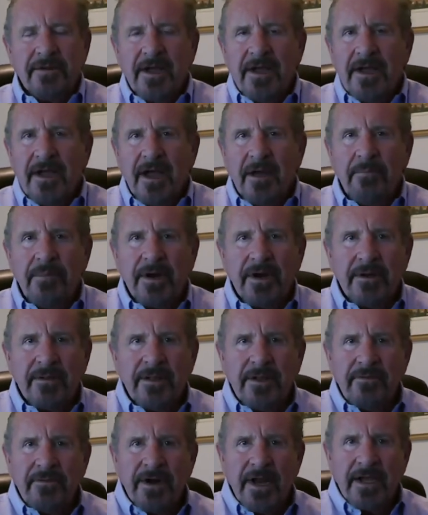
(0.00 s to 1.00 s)
Apparently
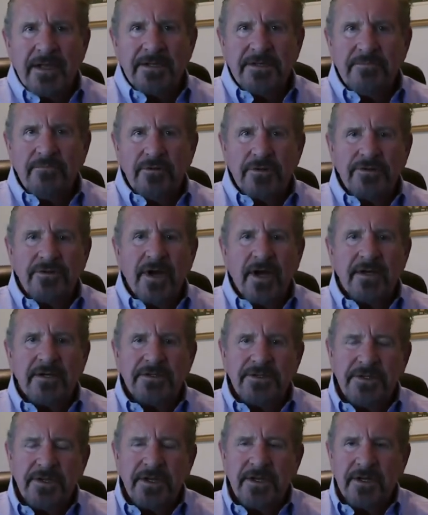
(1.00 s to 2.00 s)
when I would try to
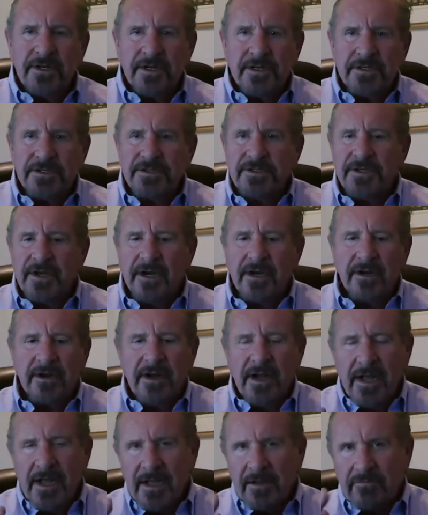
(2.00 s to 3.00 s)
sit in a chair,
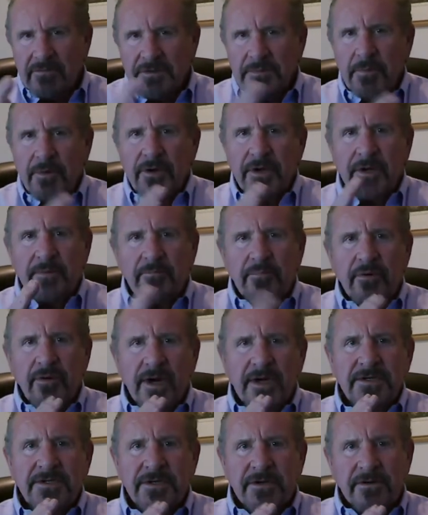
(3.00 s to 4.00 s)
it was putting
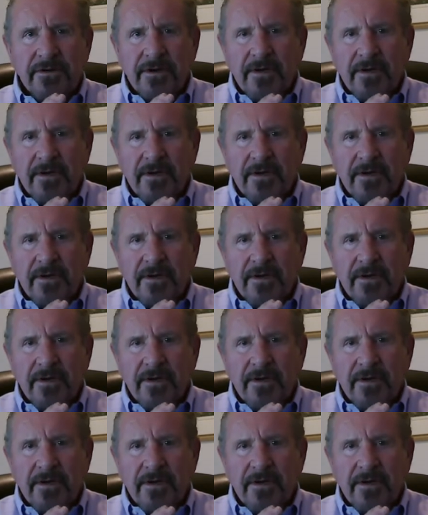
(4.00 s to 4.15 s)
pressure